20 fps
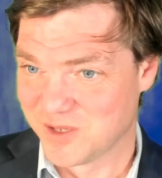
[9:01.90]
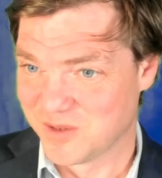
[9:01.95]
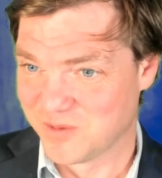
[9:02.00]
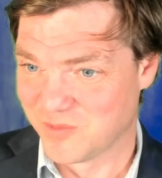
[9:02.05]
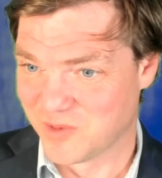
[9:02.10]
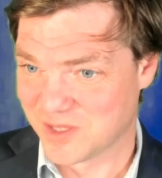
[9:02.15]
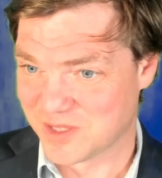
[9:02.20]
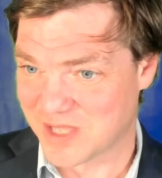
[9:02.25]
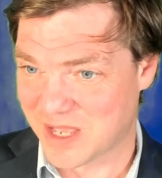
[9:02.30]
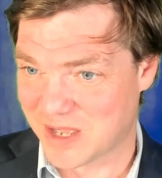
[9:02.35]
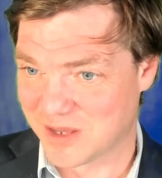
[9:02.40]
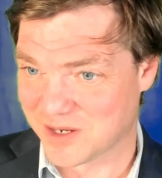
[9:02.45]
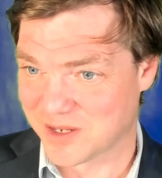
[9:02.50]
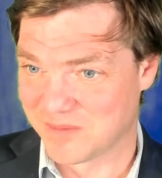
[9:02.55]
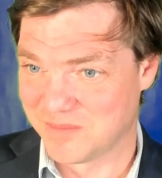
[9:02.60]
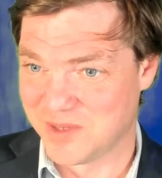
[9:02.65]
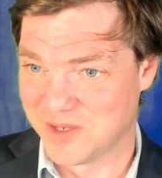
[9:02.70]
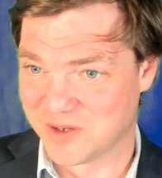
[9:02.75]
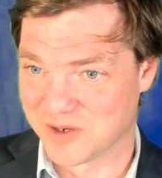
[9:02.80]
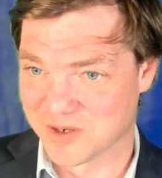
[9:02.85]
without a
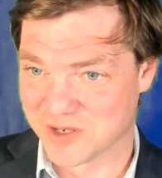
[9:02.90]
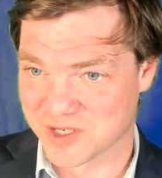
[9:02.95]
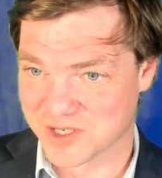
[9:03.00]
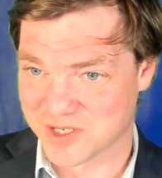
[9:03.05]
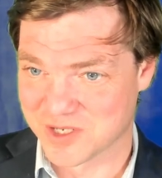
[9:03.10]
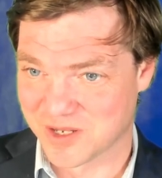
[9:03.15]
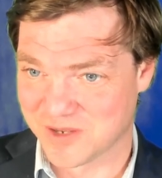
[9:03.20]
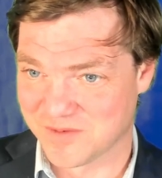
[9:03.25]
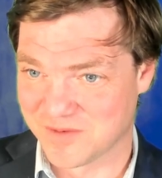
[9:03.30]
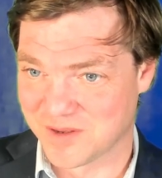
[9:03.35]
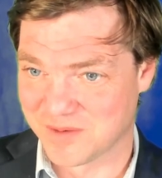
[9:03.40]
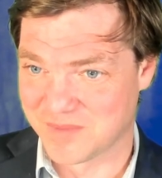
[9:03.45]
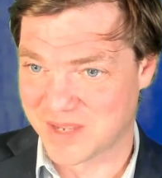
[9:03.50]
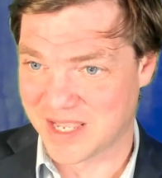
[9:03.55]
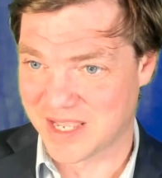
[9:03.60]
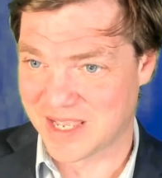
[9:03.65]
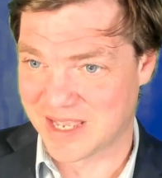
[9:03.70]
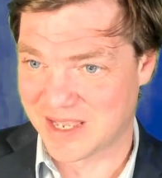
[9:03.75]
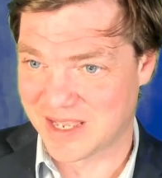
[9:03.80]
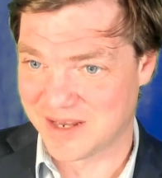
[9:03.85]
computer just on my
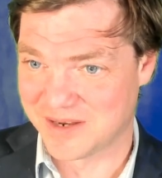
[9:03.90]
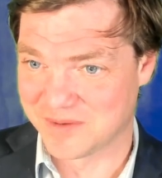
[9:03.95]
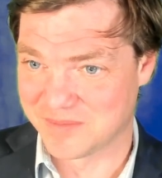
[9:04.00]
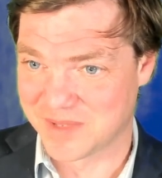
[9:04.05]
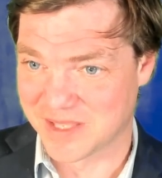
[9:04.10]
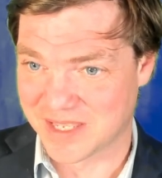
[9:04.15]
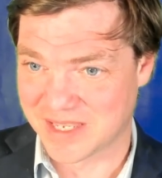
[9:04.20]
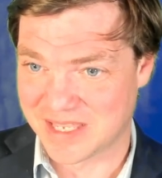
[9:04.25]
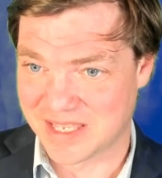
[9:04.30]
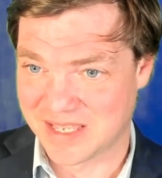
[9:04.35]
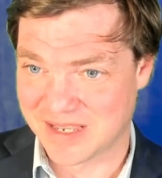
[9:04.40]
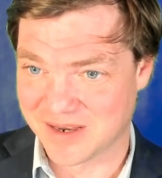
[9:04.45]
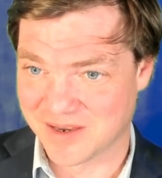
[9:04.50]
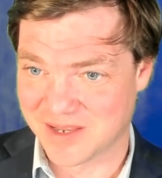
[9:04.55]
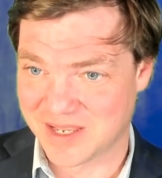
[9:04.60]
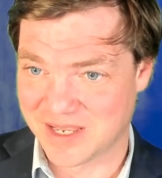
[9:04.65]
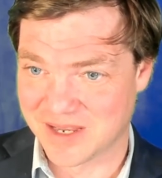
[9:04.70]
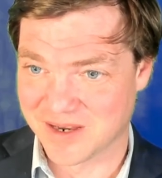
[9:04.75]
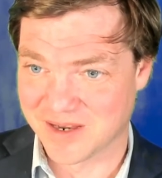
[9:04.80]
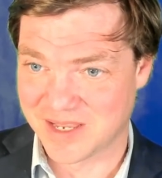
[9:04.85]
head. It would be like here
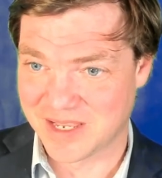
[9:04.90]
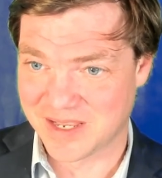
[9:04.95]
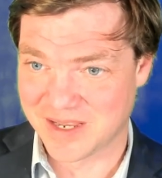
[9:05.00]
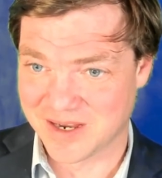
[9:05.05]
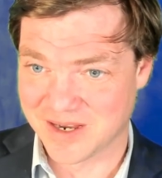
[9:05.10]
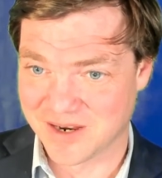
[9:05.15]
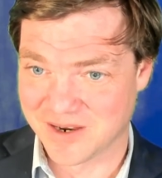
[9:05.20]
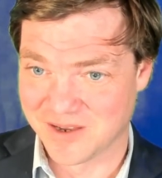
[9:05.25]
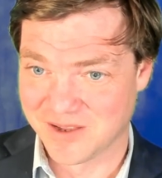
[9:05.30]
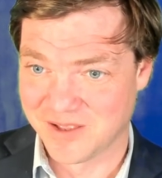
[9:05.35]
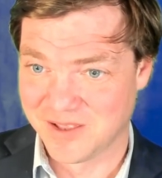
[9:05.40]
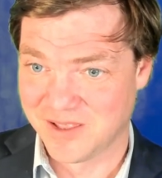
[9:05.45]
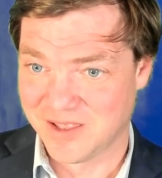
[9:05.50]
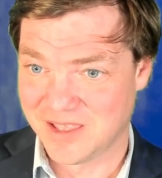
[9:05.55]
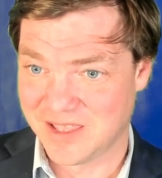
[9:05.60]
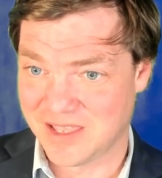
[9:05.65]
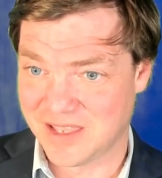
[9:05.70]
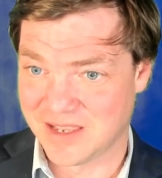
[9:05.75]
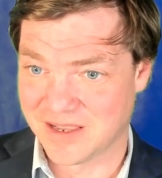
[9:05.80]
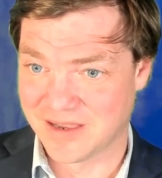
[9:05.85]

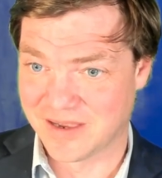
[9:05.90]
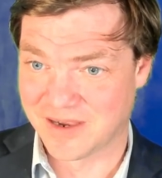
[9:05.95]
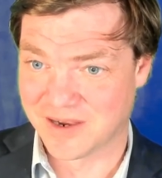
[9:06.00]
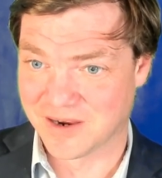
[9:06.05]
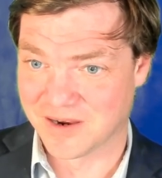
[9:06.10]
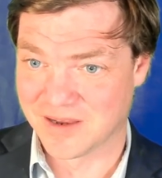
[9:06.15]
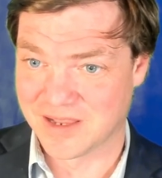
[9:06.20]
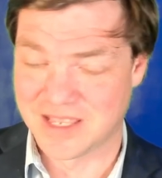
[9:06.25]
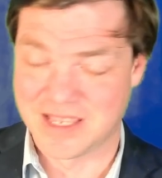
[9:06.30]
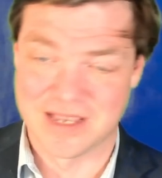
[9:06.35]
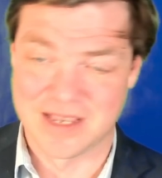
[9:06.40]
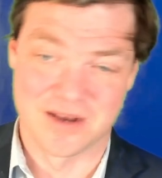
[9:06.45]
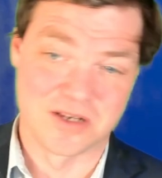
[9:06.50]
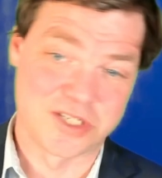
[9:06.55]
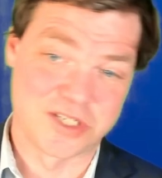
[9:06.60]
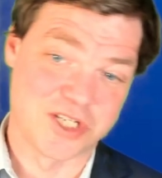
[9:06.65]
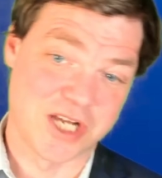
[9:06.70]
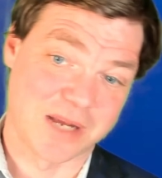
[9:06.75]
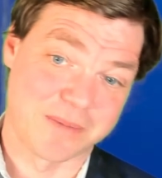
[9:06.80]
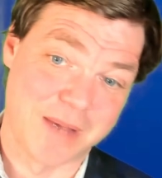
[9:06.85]

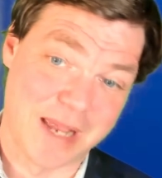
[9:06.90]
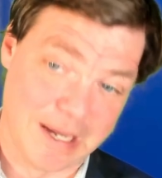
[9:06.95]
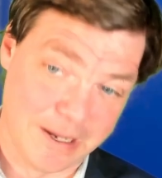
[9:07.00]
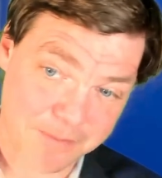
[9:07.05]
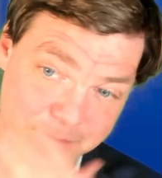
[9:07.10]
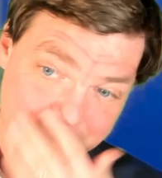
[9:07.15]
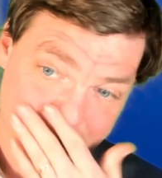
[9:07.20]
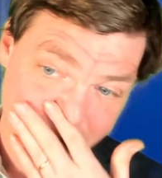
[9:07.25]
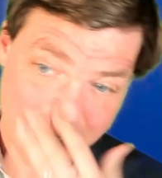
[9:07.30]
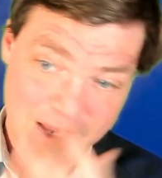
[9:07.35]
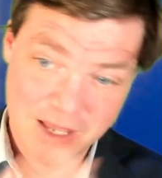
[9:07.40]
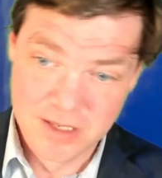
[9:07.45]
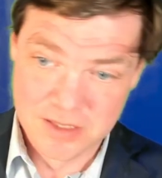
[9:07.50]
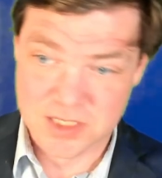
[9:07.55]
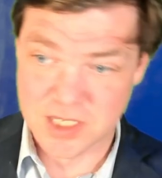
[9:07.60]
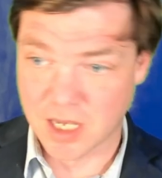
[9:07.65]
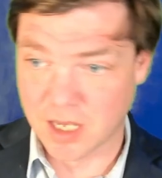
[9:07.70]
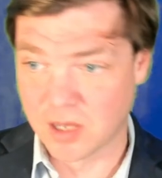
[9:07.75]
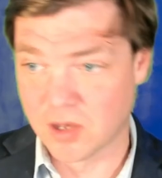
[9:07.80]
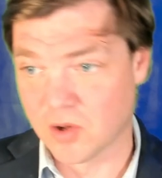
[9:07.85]
is checkmate.
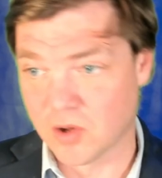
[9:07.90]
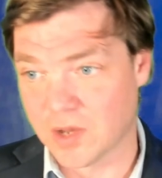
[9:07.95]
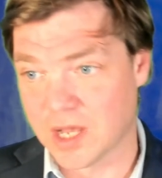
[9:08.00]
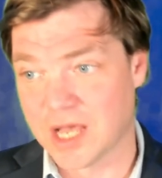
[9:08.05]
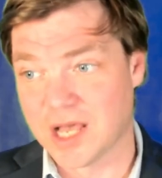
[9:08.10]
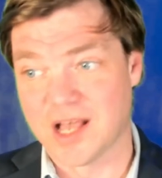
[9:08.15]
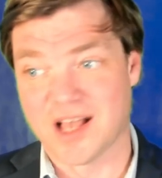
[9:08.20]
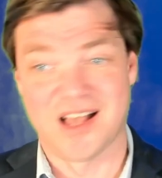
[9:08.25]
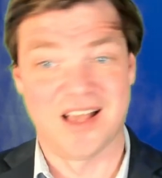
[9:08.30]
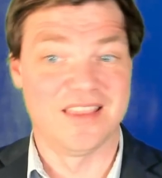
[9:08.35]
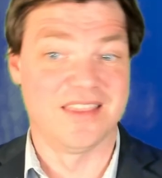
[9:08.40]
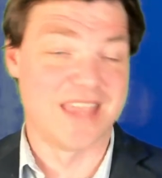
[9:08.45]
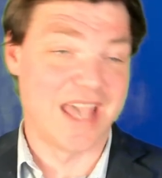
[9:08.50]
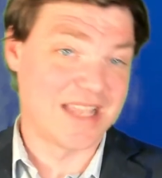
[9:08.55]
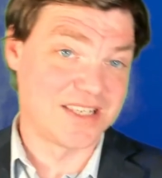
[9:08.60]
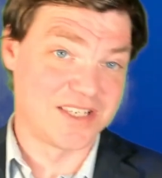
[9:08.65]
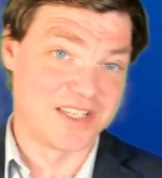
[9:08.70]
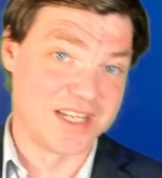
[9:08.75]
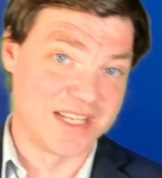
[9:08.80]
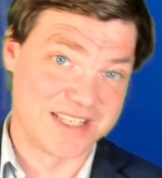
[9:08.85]
So
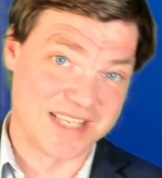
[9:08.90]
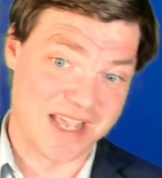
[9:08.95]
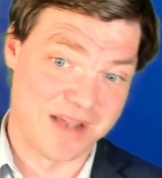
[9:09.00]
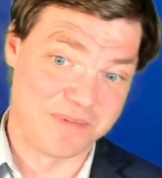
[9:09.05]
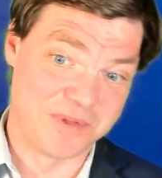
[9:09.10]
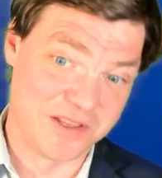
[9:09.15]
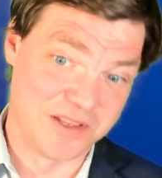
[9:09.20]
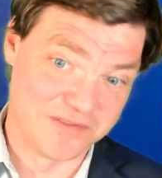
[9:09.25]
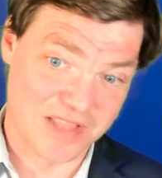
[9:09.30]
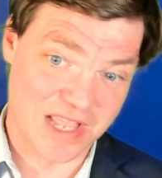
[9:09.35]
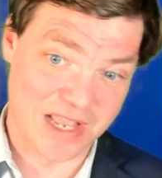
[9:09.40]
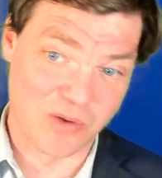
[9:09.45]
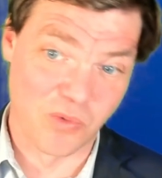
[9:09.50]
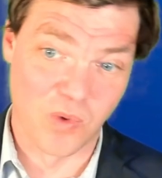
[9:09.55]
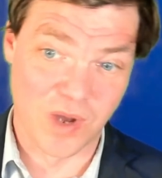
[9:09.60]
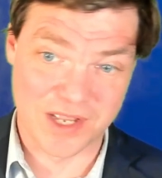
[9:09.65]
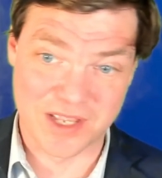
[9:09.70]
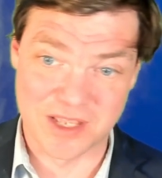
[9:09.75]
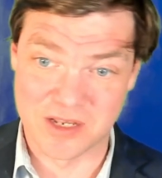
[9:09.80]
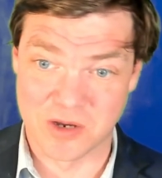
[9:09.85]
that's an example of like
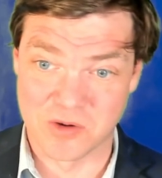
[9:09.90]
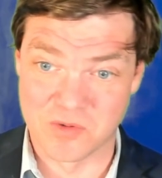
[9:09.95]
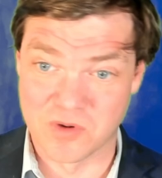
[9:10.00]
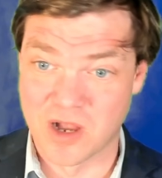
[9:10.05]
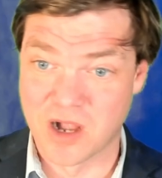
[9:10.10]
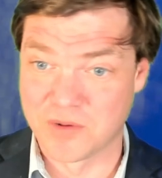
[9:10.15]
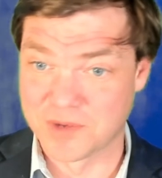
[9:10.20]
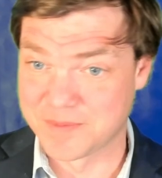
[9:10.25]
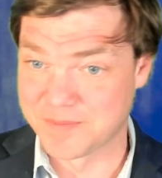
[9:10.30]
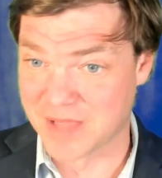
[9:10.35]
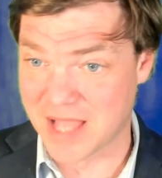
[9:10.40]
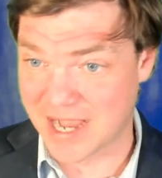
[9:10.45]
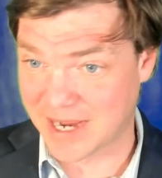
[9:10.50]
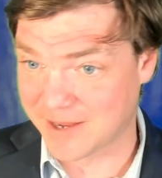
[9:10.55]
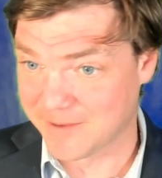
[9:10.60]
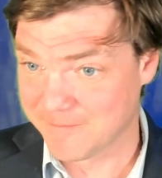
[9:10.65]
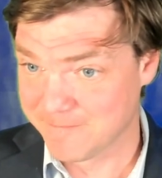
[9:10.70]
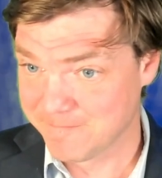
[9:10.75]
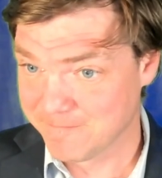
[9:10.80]
what can go wrong with black.